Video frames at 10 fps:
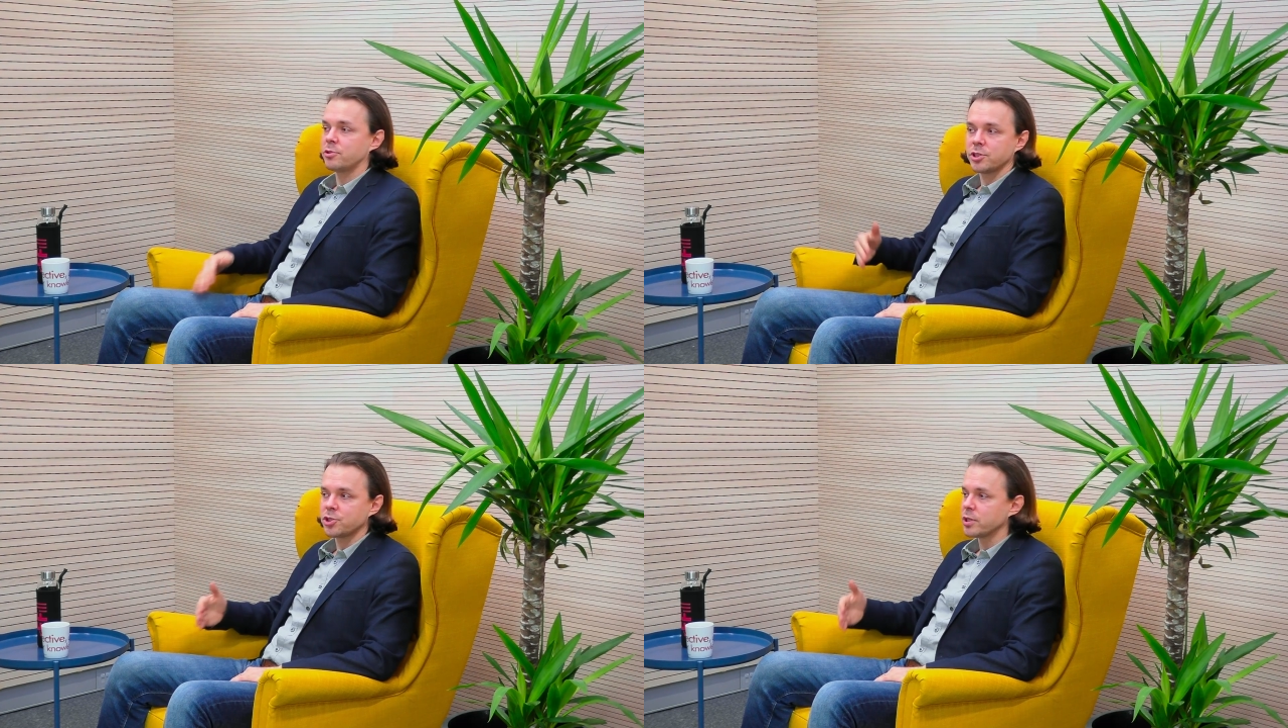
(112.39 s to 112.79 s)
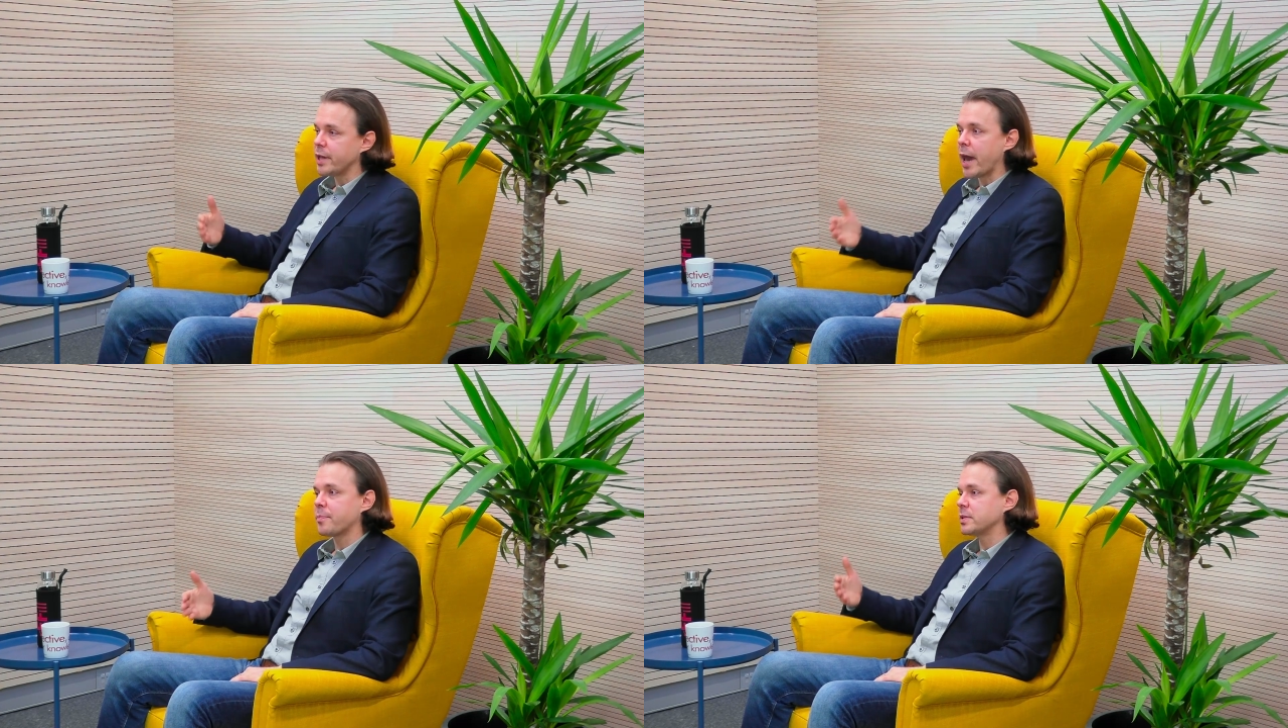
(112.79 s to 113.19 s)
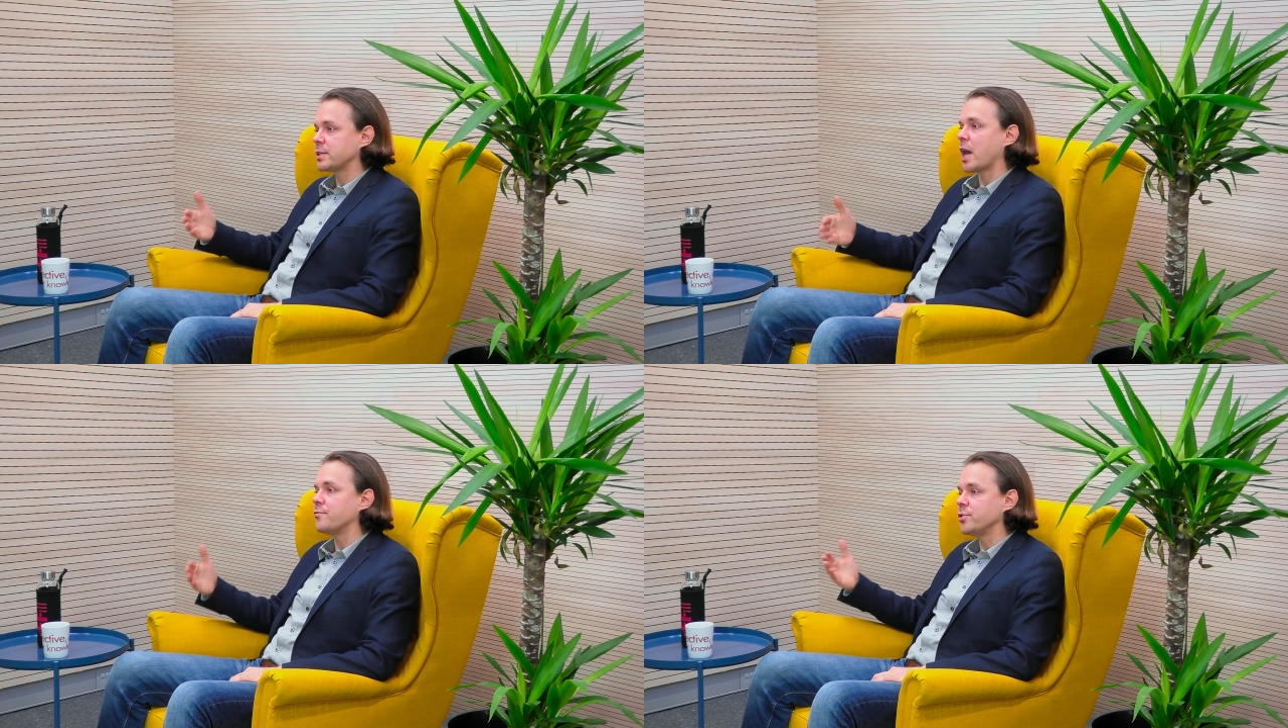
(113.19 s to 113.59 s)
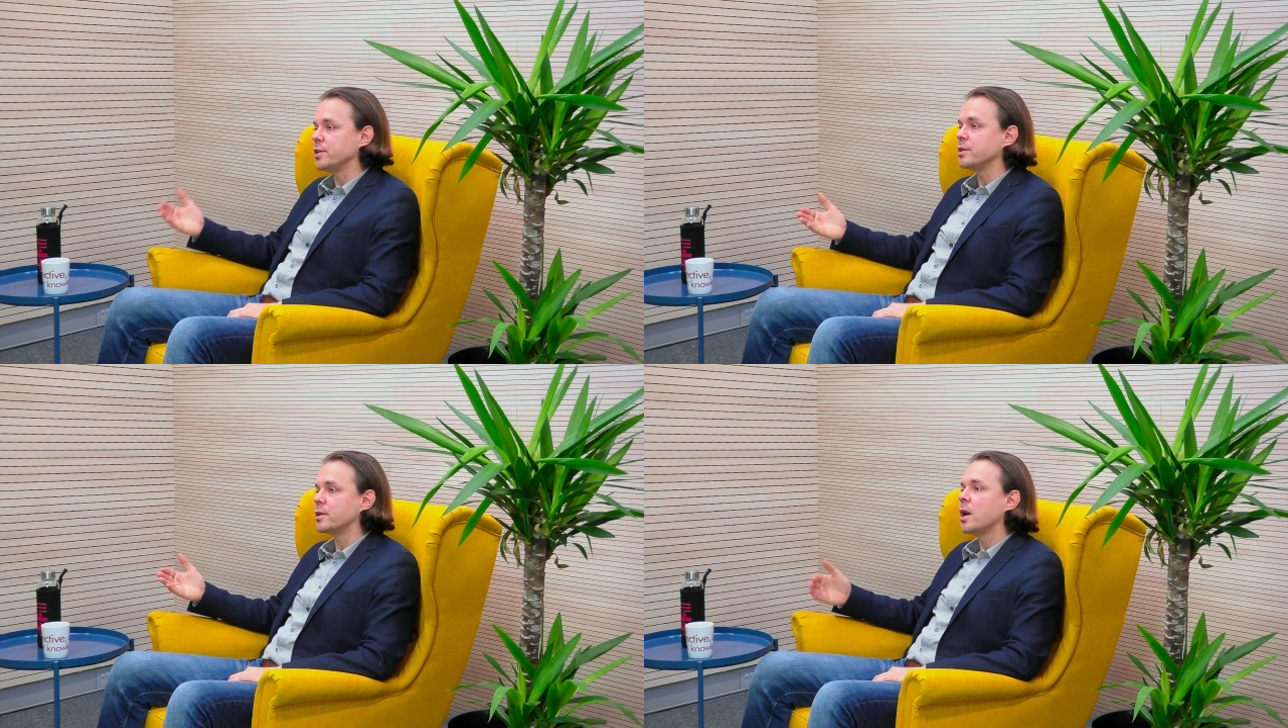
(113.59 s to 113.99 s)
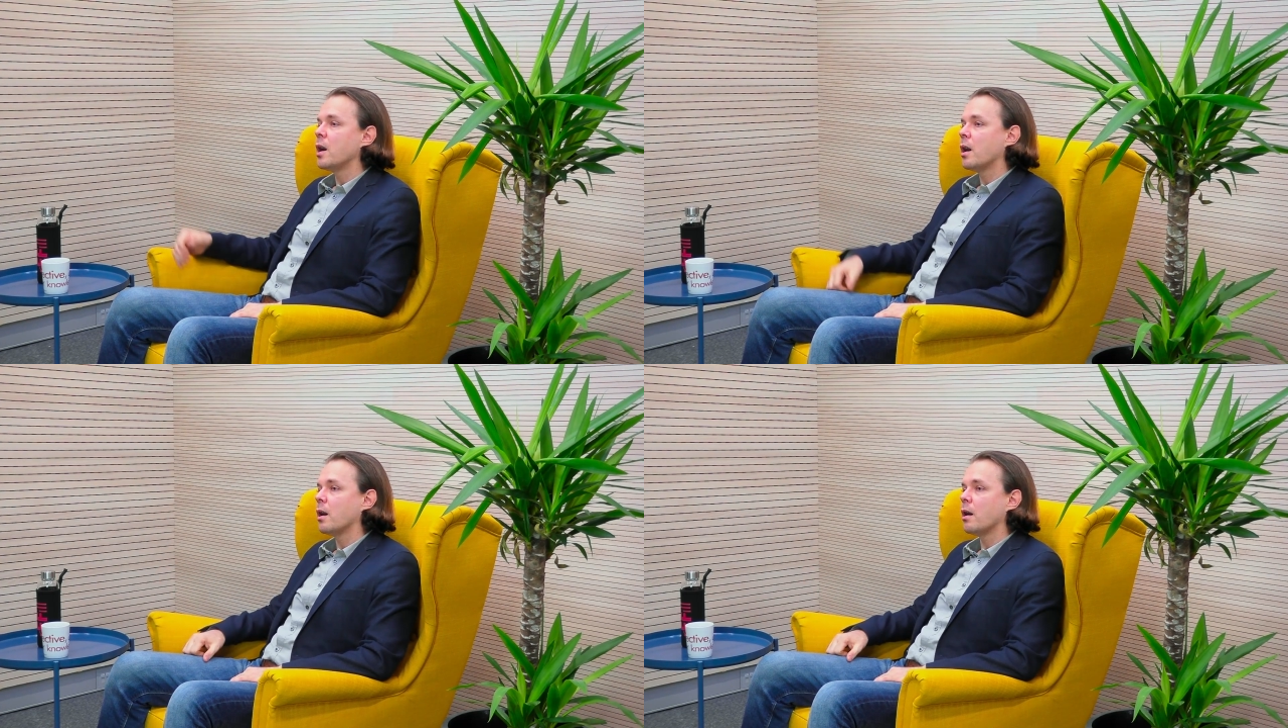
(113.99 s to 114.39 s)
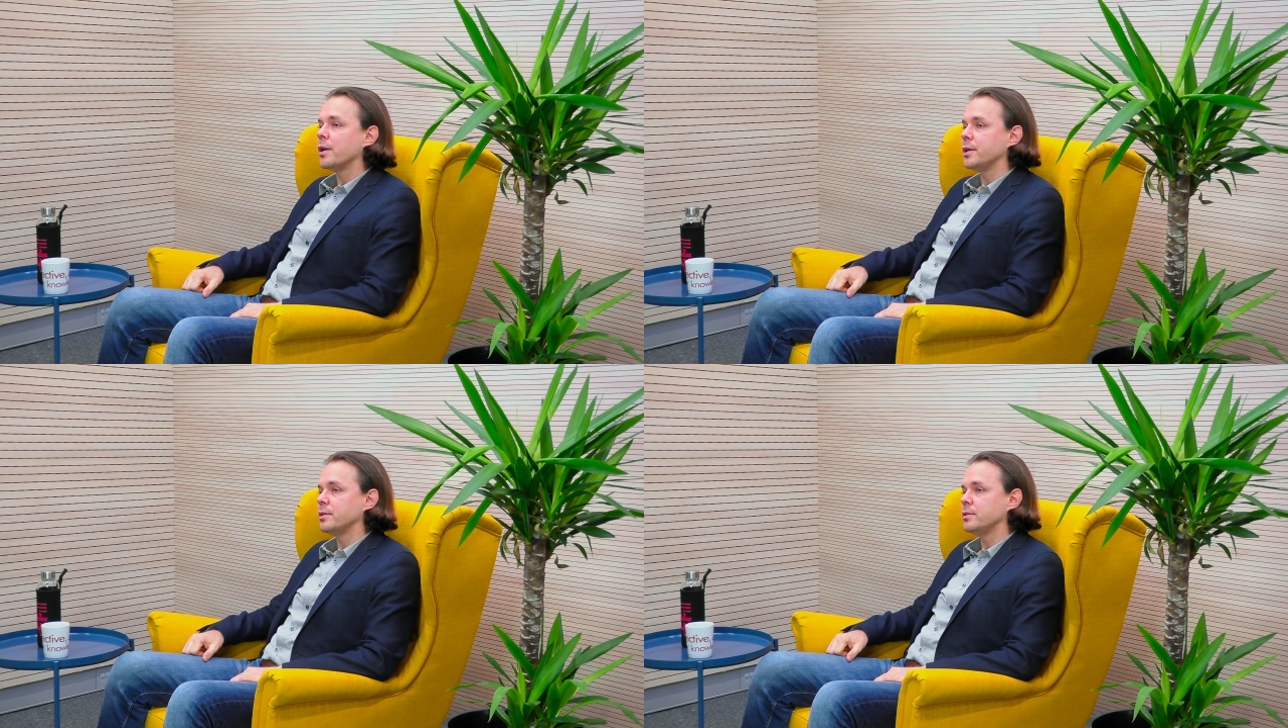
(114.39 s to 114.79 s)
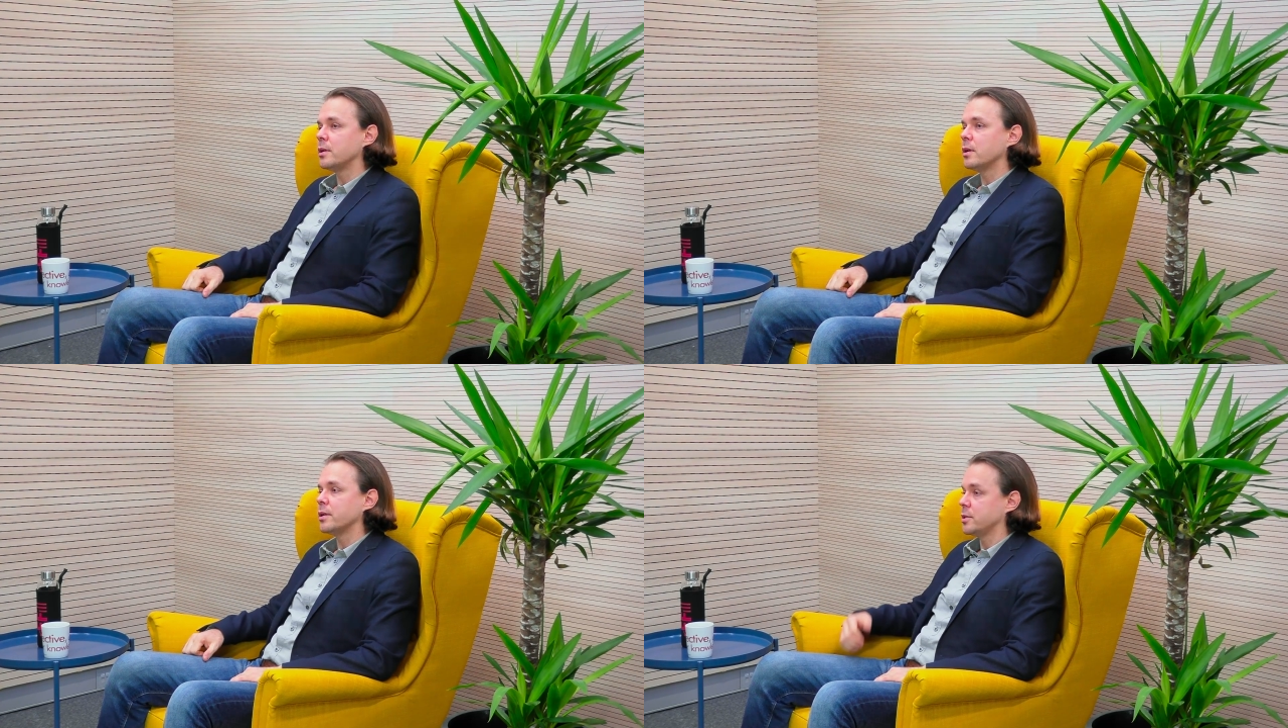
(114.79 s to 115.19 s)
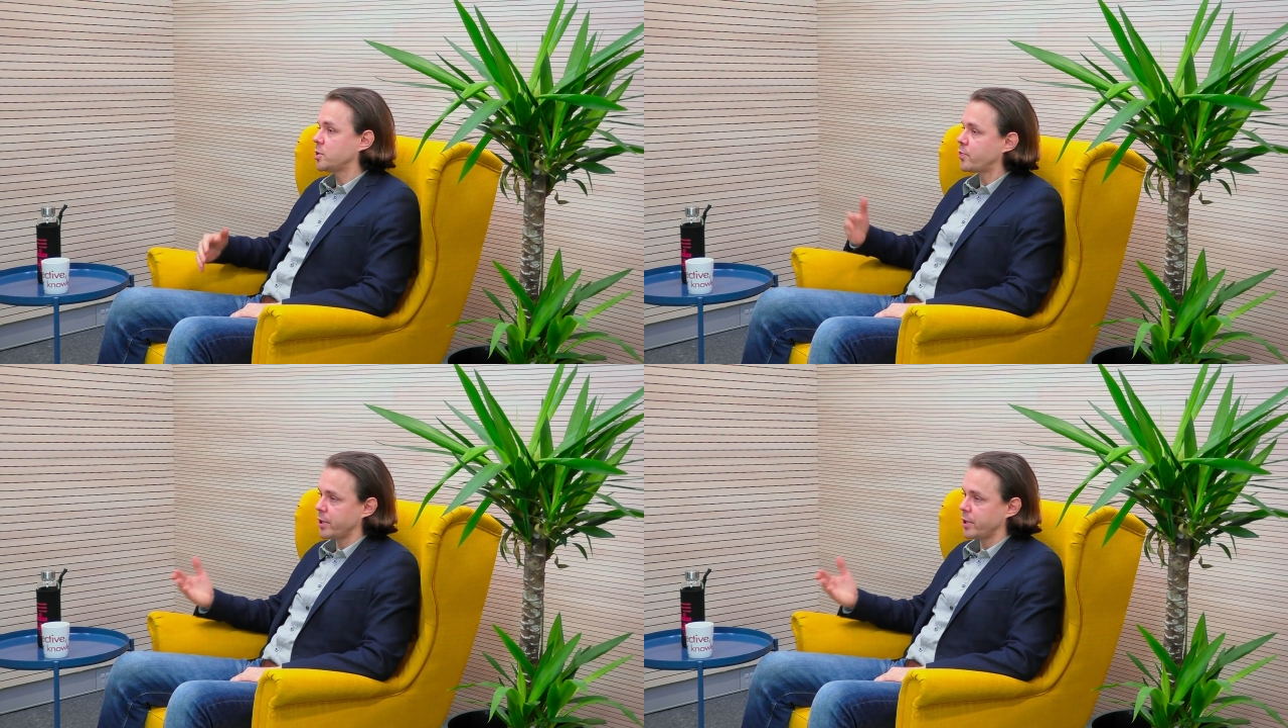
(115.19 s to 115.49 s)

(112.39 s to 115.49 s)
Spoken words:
traditionally happens every year in the